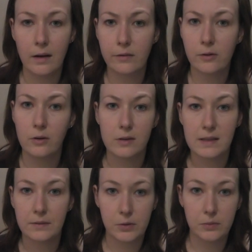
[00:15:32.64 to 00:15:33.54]
of
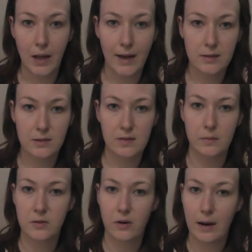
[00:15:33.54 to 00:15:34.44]
course if you'd like to
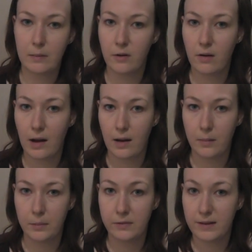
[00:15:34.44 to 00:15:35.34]
subscribe
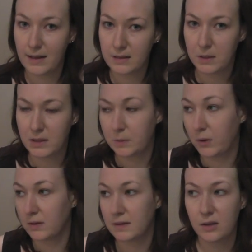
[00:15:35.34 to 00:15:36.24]
for next month's box,